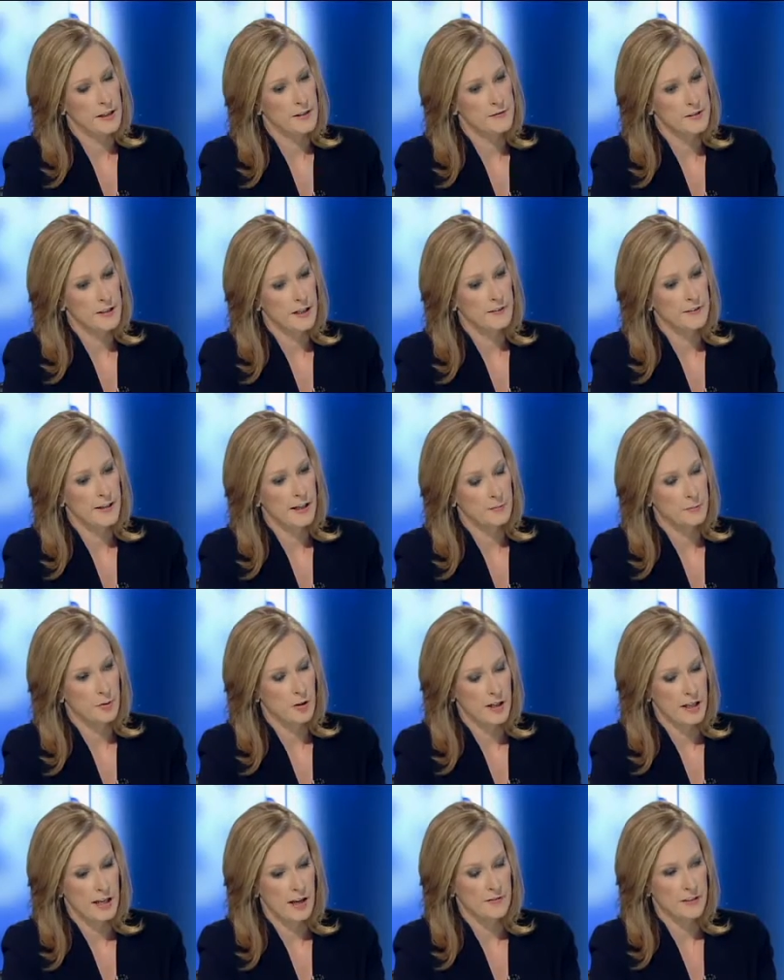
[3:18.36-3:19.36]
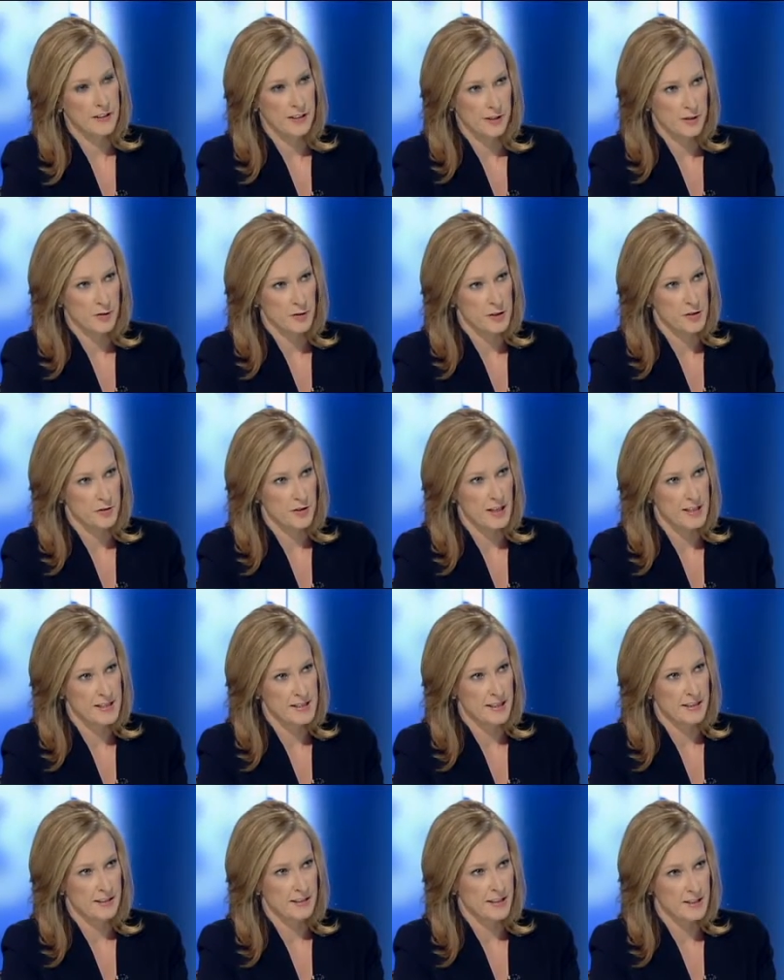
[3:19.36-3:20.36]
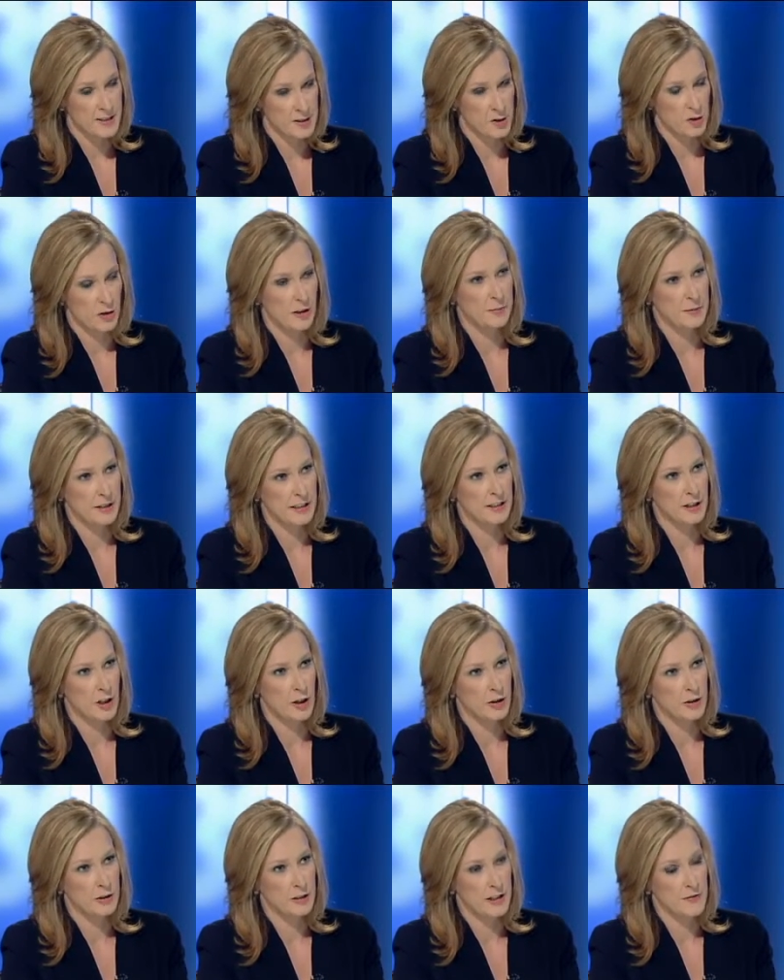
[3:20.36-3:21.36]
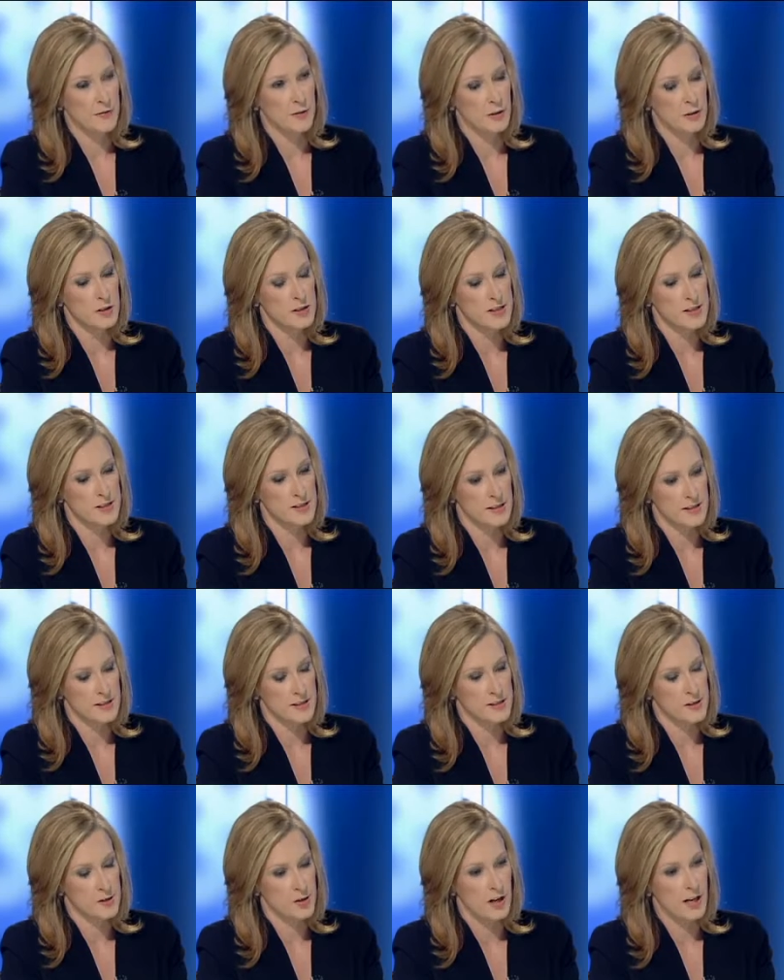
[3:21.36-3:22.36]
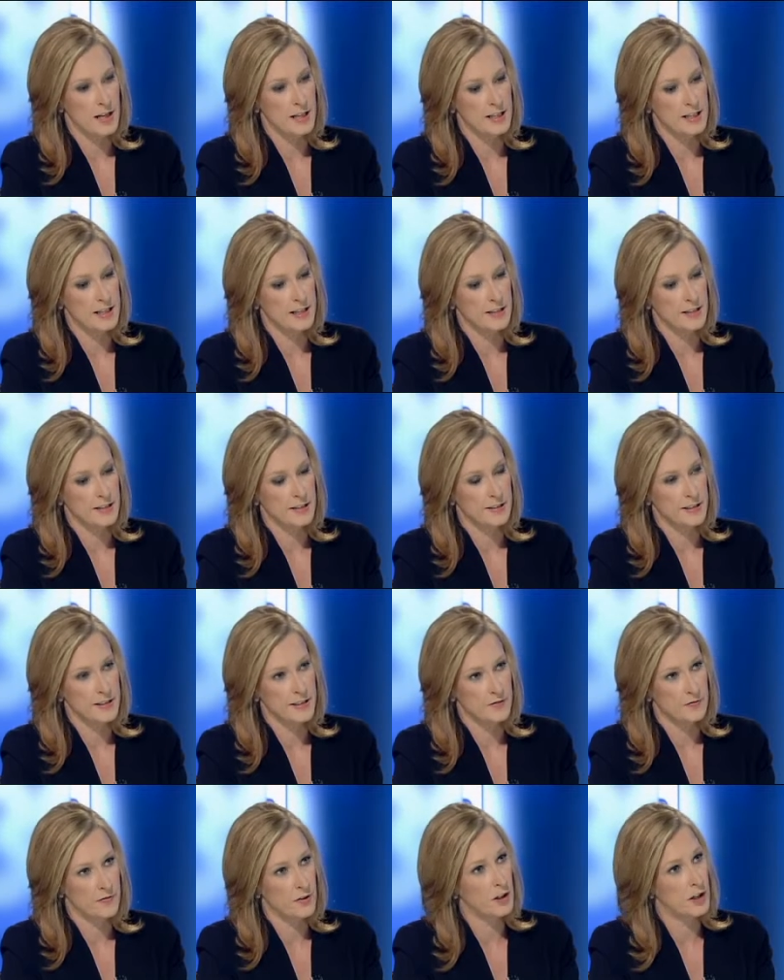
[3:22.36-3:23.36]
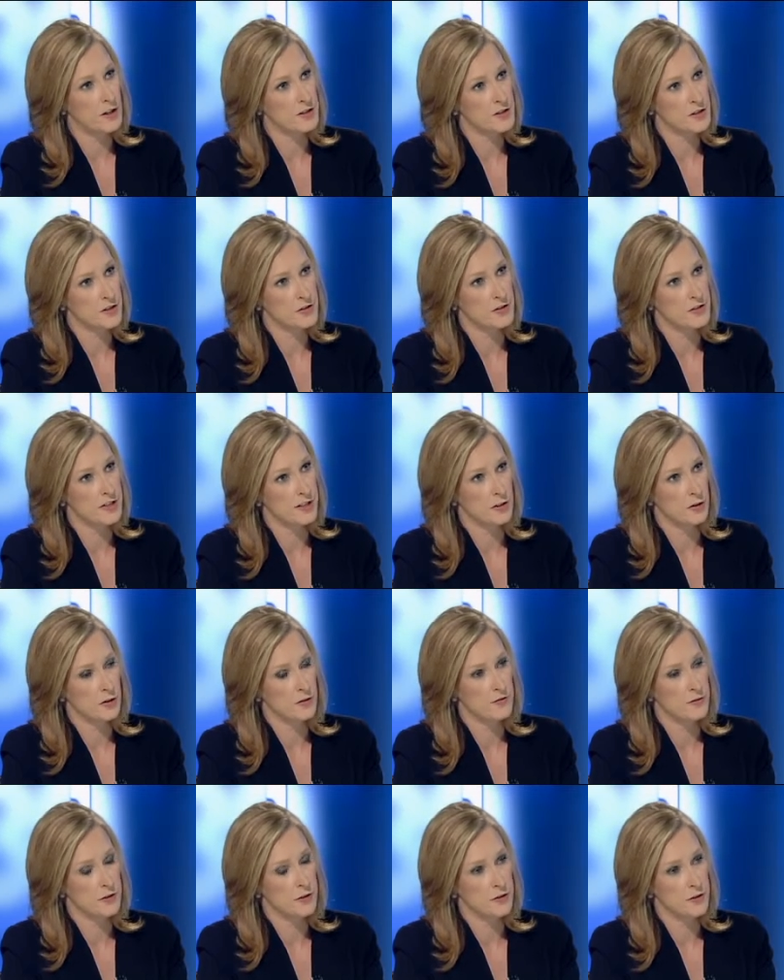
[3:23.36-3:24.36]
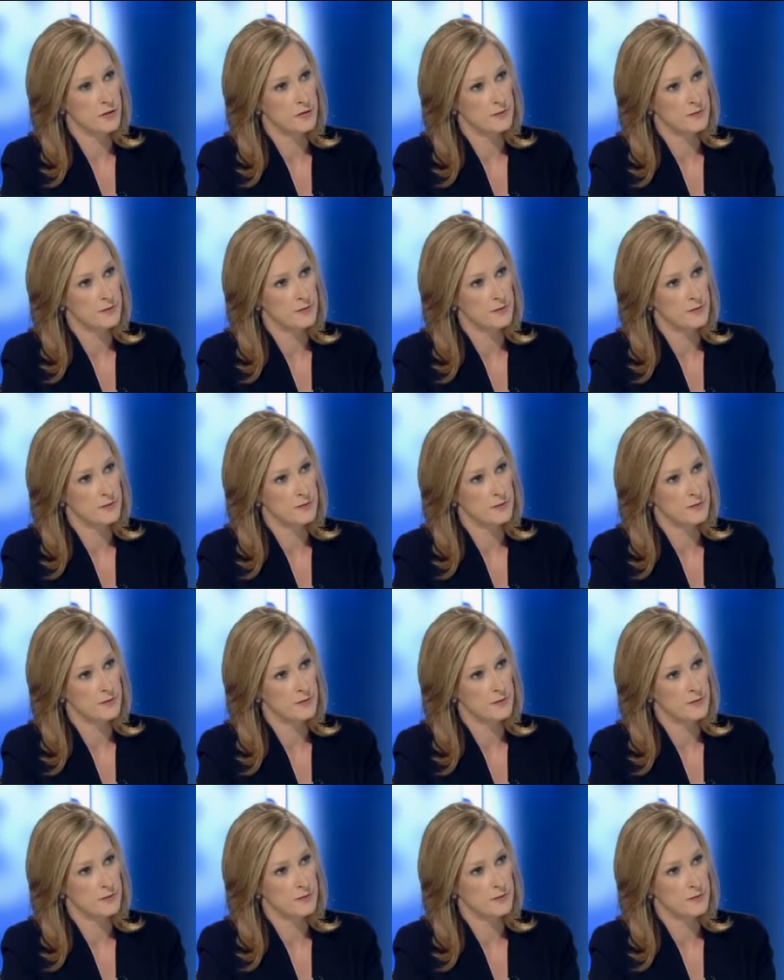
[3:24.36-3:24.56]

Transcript: They've done that by having interest rates at extremely low levels. Does Australia need to follow suit, in your view?